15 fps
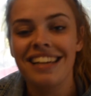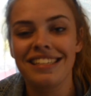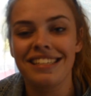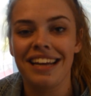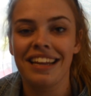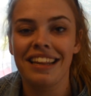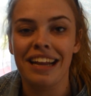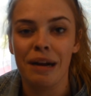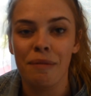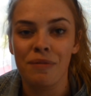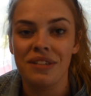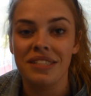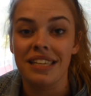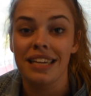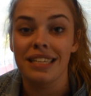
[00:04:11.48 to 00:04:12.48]
sound like a
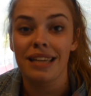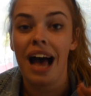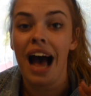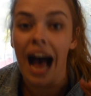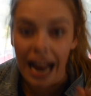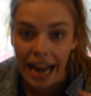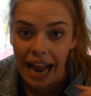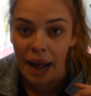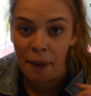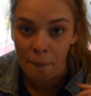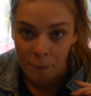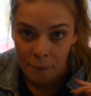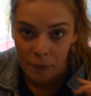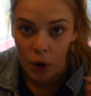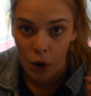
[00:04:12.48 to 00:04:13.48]
princess. I
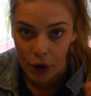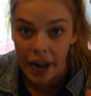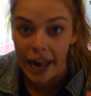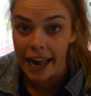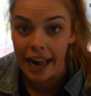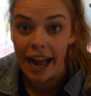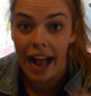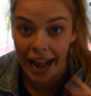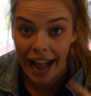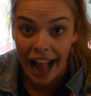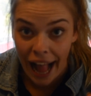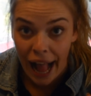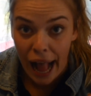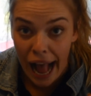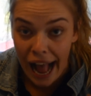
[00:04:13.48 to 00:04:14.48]
am. Okay,
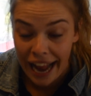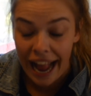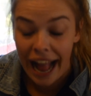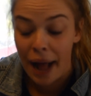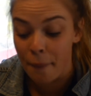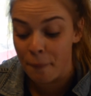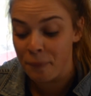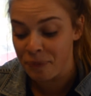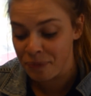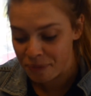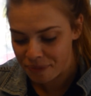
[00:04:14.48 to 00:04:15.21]
I am.